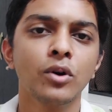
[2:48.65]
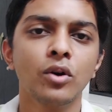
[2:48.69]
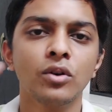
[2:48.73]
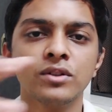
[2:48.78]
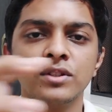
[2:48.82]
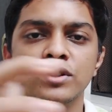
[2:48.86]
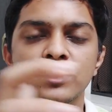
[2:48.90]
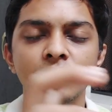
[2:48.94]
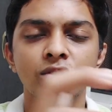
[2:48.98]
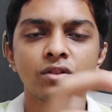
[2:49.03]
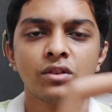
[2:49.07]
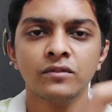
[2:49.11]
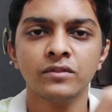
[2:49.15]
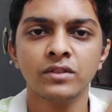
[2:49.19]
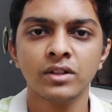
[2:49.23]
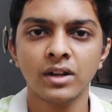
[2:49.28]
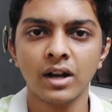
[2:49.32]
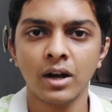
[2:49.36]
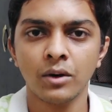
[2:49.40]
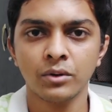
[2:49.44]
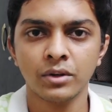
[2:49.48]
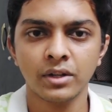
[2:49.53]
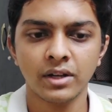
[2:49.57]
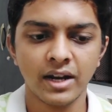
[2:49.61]
console of the
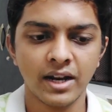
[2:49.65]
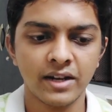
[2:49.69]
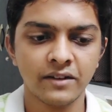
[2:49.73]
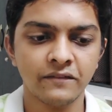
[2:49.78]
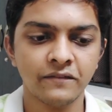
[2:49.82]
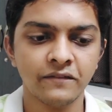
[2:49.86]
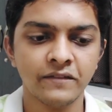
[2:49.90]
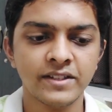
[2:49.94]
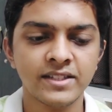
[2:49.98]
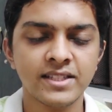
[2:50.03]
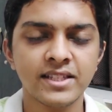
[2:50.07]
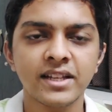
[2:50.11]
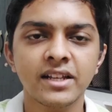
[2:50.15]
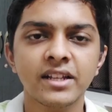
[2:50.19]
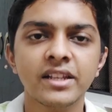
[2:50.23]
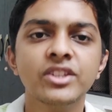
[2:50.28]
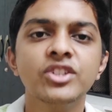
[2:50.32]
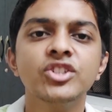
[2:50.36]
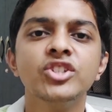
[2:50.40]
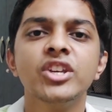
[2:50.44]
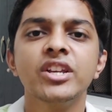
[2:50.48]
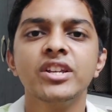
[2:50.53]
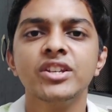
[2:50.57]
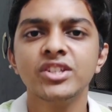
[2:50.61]
router and physically
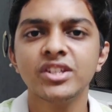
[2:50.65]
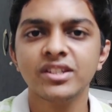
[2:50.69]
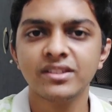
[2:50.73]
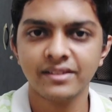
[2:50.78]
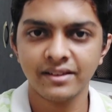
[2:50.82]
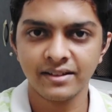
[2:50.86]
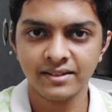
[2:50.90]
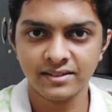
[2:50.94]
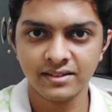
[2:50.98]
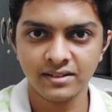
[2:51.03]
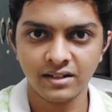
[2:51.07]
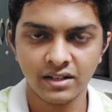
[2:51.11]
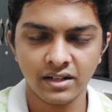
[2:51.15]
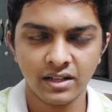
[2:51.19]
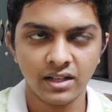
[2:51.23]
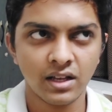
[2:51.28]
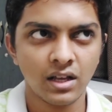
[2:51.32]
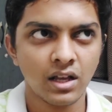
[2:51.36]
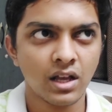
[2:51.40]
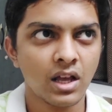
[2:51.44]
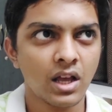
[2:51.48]
changing the result.